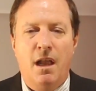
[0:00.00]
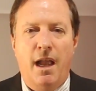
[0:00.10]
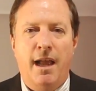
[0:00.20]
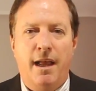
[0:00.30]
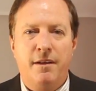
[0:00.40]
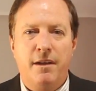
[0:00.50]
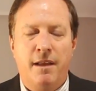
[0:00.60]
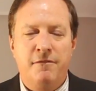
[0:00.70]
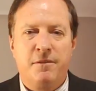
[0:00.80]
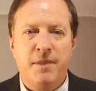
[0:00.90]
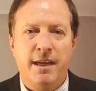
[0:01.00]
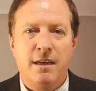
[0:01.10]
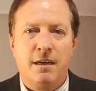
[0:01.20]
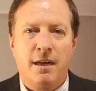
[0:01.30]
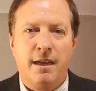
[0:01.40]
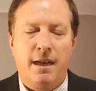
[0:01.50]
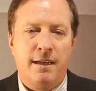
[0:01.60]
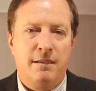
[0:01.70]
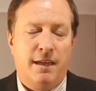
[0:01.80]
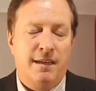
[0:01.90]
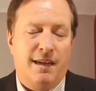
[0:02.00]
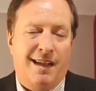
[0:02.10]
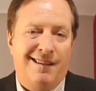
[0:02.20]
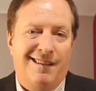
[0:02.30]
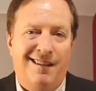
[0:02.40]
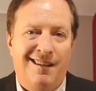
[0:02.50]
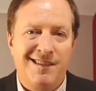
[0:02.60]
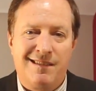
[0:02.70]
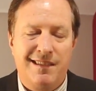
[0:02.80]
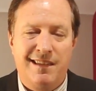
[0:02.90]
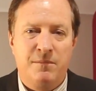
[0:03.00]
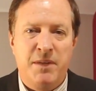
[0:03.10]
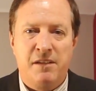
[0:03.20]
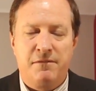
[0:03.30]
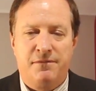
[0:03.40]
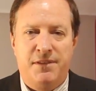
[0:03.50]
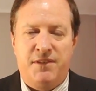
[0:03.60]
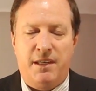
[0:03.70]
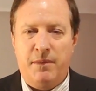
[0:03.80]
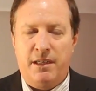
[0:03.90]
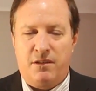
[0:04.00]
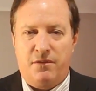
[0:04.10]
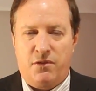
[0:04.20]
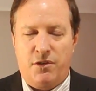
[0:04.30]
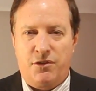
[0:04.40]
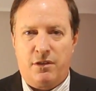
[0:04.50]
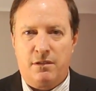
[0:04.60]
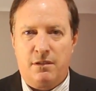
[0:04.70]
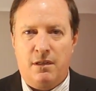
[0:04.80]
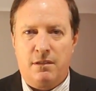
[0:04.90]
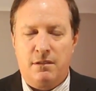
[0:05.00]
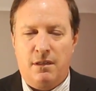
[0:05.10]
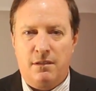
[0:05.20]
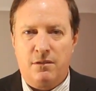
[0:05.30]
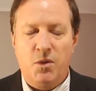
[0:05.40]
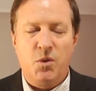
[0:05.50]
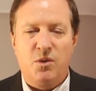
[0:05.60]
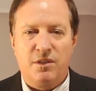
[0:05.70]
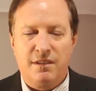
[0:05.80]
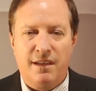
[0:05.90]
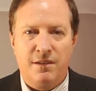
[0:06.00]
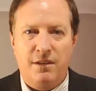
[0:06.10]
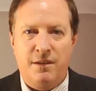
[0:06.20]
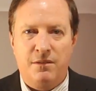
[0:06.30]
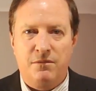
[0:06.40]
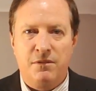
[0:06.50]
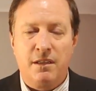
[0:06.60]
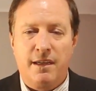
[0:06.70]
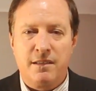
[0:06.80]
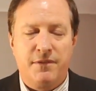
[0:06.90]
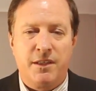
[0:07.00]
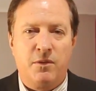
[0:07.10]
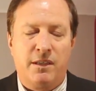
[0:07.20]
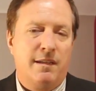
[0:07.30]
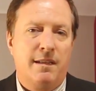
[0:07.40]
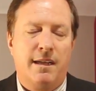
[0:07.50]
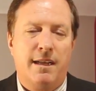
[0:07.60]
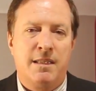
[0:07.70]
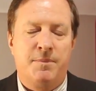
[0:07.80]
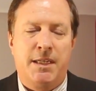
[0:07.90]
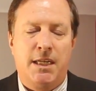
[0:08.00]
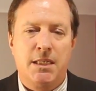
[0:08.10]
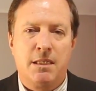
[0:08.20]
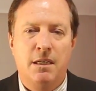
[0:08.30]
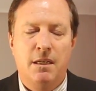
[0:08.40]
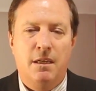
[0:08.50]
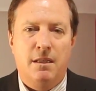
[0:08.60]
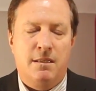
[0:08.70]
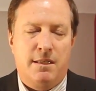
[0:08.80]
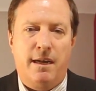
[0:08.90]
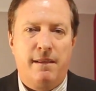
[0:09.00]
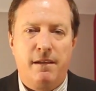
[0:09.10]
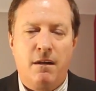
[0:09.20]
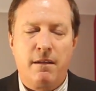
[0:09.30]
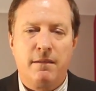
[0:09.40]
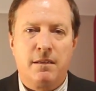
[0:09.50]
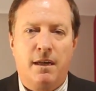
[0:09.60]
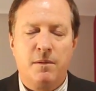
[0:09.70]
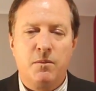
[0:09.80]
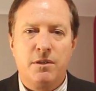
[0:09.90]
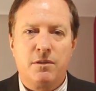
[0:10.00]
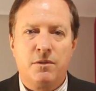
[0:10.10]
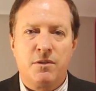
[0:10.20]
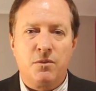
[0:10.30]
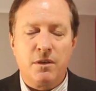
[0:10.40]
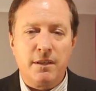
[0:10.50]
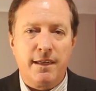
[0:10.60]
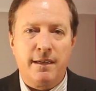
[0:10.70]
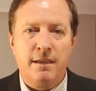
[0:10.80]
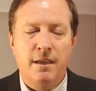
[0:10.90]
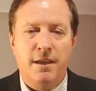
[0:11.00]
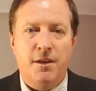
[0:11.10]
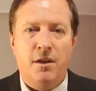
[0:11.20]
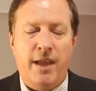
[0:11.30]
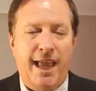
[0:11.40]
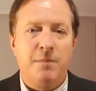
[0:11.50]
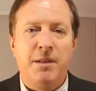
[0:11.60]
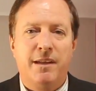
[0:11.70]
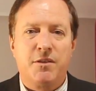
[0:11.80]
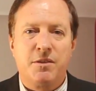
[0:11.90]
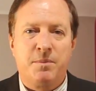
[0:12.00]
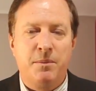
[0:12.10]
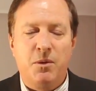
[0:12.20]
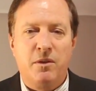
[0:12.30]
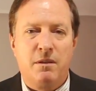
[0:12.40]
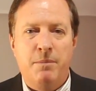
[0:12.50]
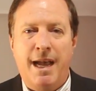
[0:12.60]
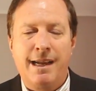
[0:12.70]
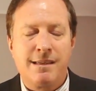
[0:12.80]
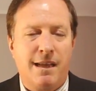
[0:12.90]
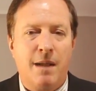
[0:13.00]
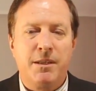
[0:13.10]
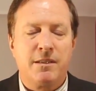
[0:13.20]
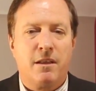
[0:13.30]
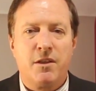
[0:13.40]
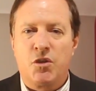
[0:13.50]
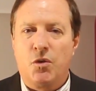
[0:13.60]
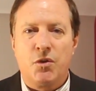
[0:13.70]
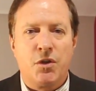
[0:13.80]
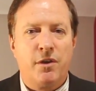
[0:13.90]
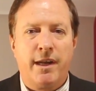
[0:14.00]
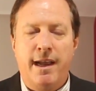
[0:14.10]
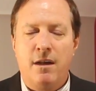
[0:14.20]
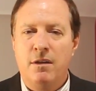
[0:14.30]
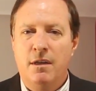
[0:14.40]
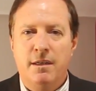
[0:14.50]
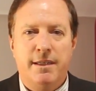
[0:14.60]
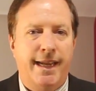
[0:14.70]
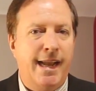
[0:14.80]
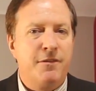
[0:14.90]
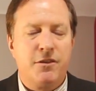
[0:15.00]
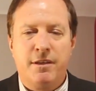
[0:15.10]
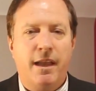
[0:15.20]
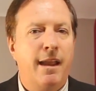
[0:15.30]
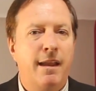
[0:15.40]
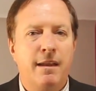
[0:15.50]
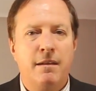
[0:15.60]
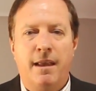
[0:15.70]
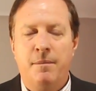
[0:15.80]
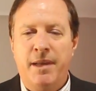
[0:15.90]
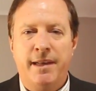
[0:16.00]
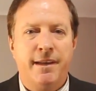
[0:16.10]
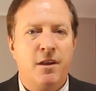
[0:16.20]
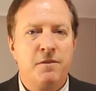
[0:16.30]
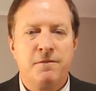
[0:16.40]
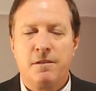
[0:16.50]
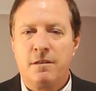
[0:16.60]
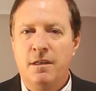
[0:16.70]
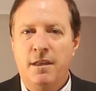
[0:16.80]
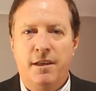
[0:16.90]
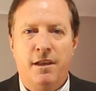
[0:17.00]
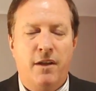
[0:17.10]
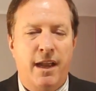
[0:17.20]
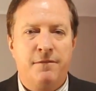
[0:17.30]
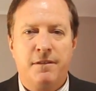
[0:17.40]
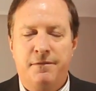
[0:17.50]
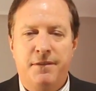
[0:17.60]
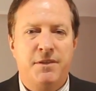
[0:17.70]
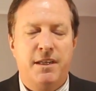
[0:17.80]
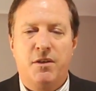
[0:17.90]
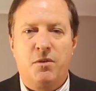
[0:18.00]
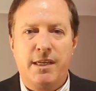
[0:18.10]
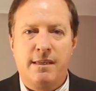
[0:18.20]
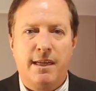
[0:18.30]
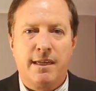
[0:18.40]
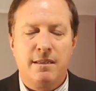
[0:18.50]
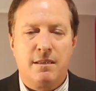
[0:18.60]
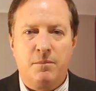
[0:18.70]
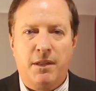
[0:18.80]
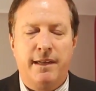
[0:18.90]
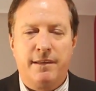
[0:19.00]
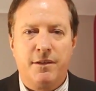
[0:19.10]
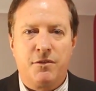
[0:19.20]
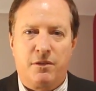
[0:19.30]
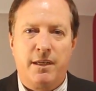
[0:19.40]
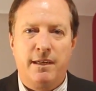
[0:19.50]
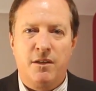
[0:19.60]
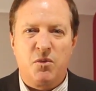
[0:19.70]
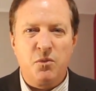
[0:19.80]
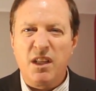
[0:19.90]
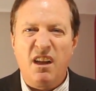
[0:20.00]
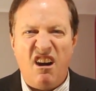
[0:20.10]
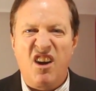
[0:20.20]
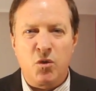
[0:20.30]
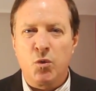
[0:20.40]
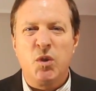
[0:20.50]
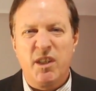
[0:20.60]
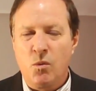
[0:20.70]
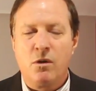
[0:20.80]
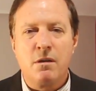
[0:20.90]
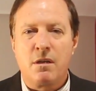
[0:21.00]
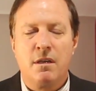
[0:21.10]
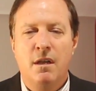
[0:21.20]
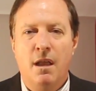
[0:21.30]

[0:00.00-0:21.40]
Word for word: And, and from there, I, I, I honestly did about 15 minutes of search on, on, on Google and, and, and realized very quickly that it's because the state of the art at the time was, was really, you know, hand planters, people with a bag of saplings on their shoulder going out day after day and, and bending over, you know, every 15 to 20 seconds and planting a tree. And it's really hard, grueling work.